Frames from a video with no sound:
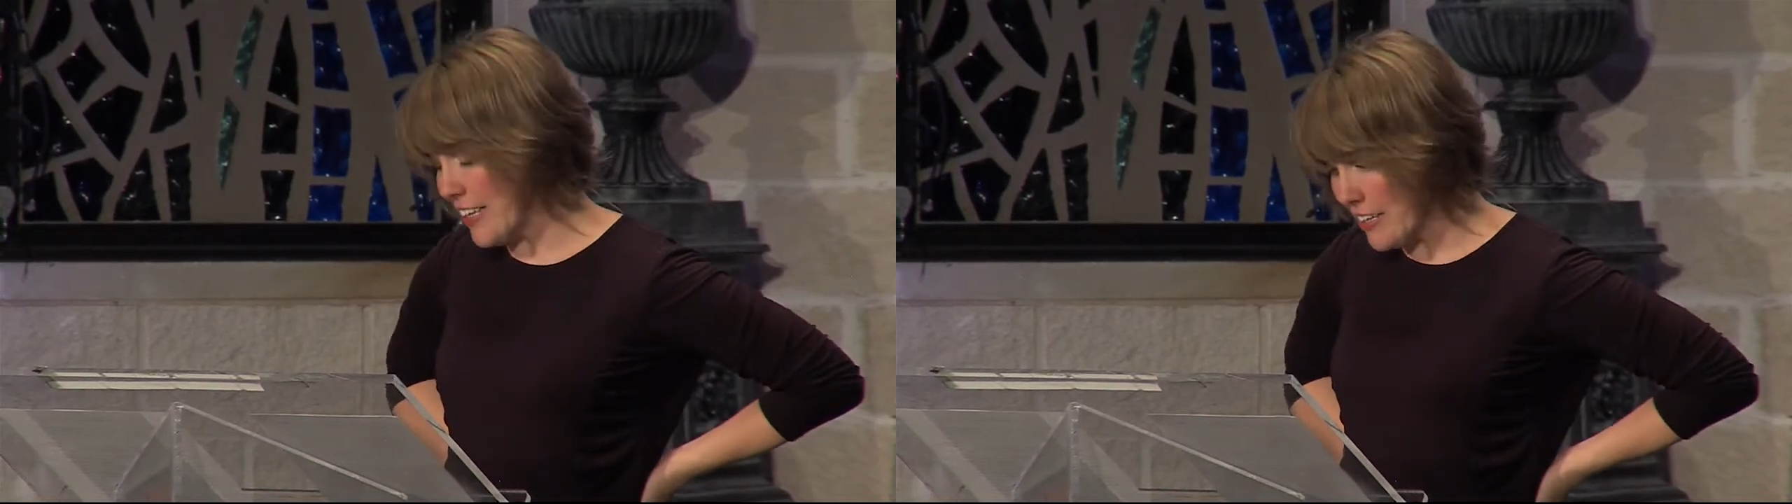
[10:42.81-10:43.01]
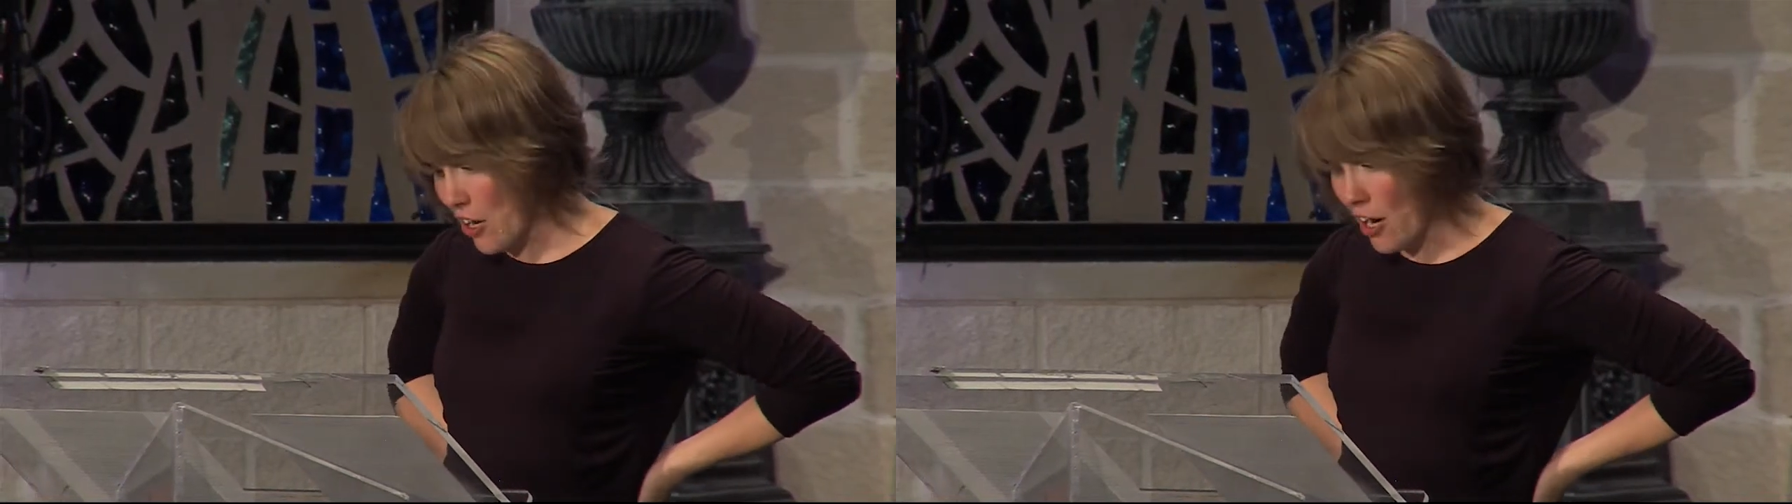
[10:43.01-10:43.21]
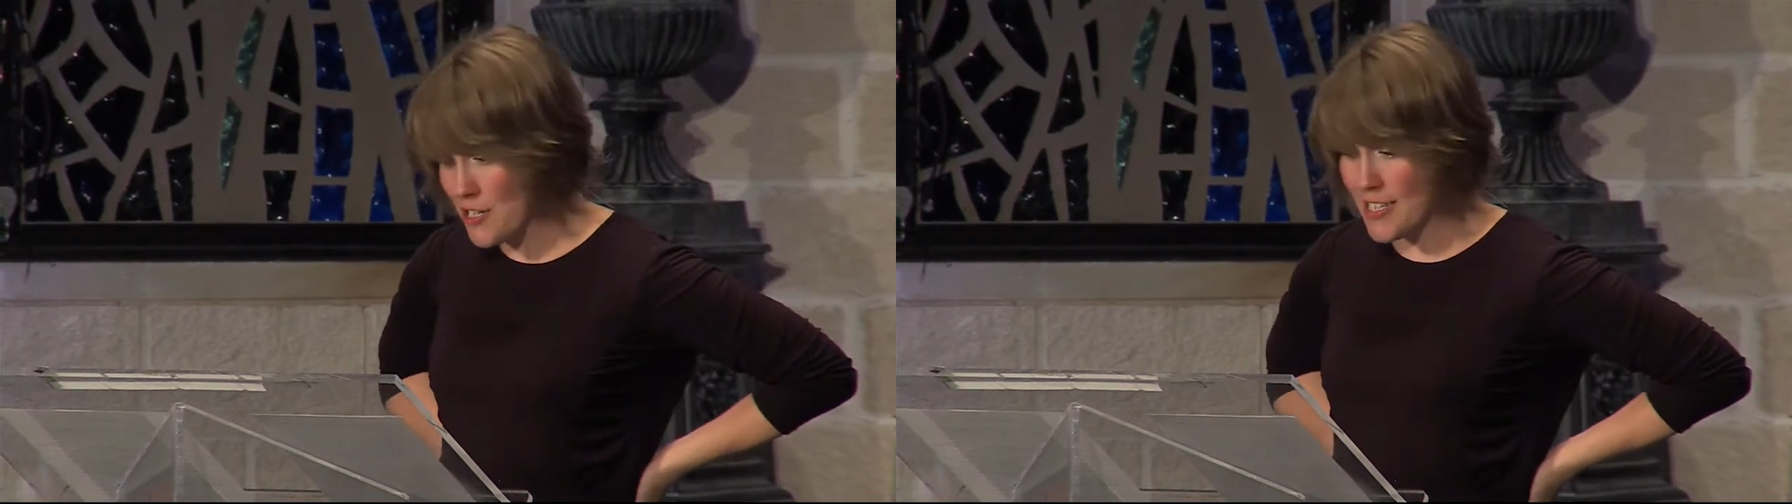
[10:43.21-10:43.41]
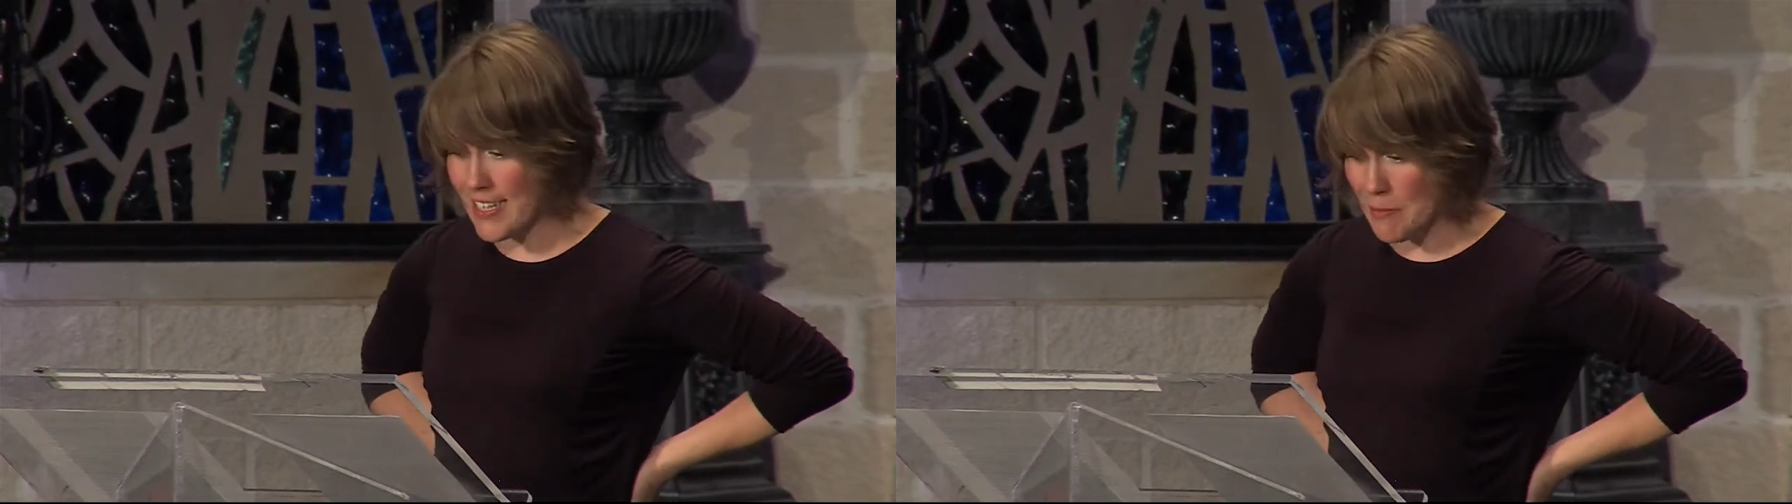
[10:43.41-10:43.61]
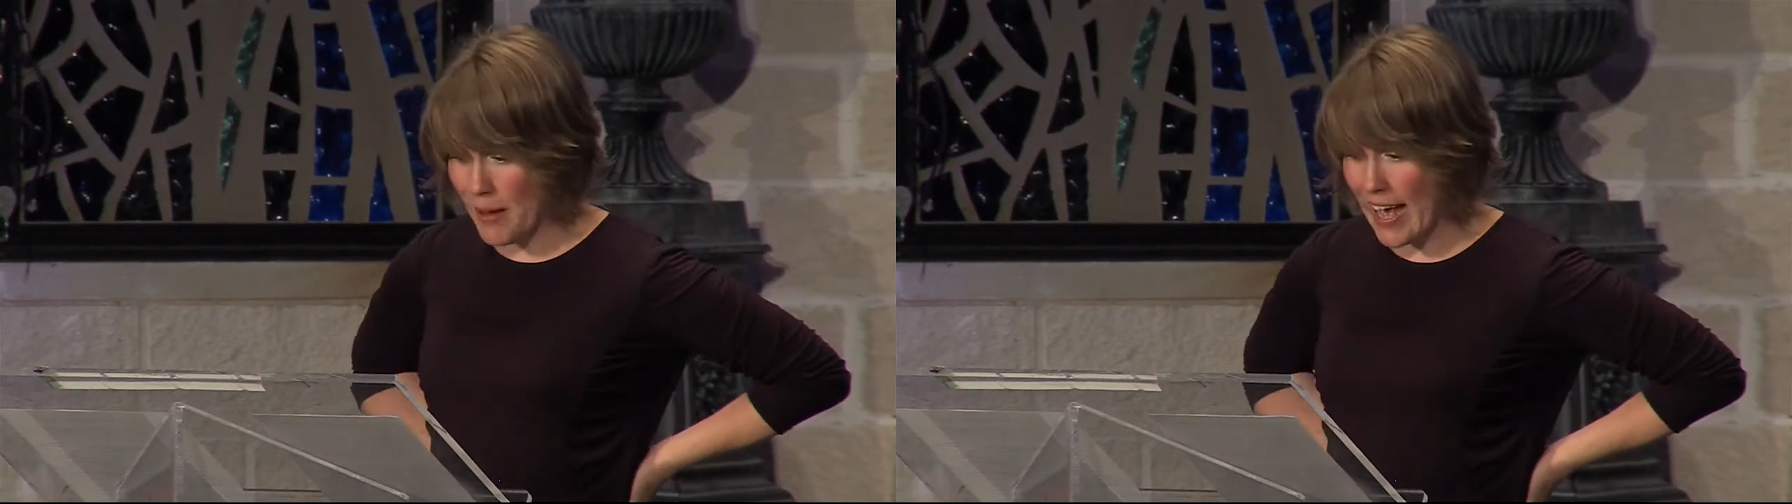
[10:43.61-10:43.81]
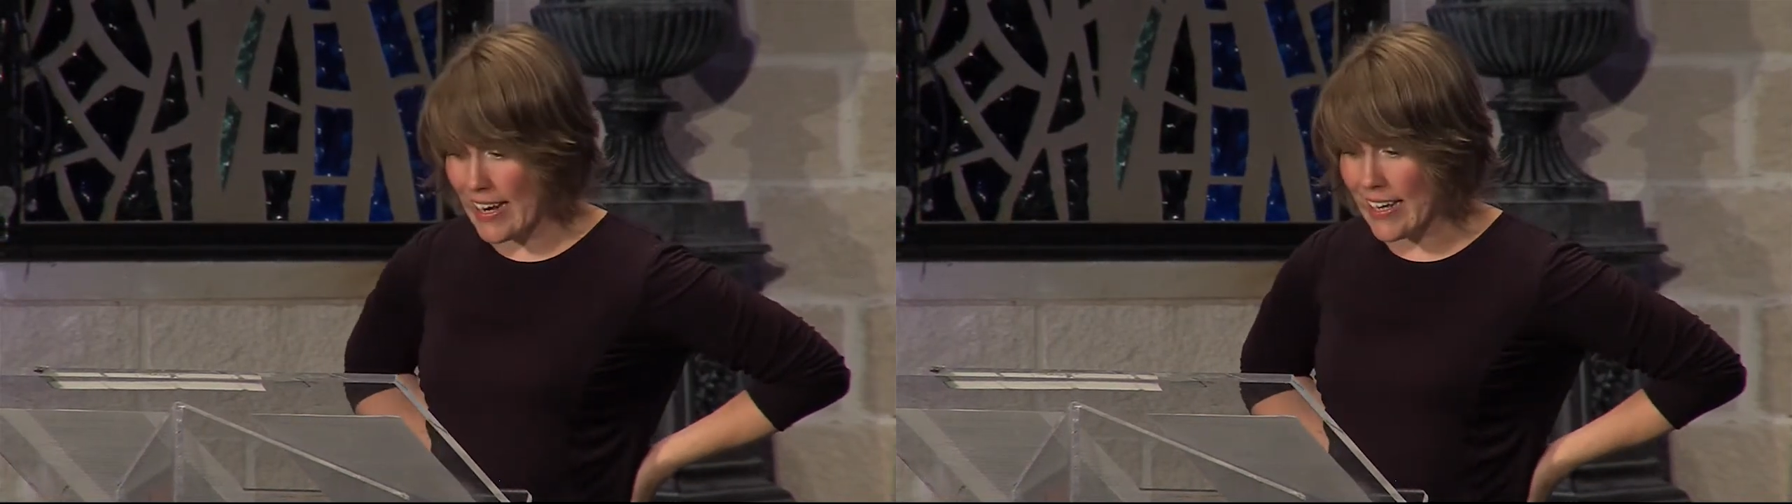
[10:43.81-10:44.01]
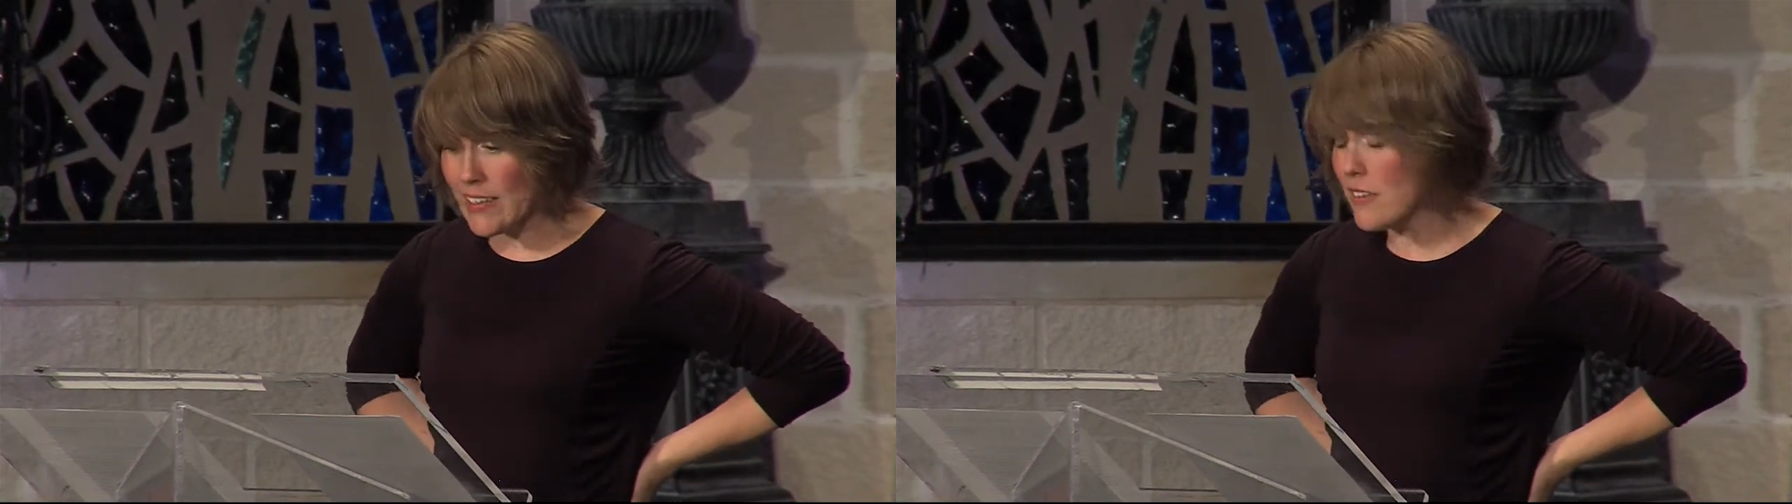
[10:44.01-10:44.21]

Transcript: nauseous and panicked,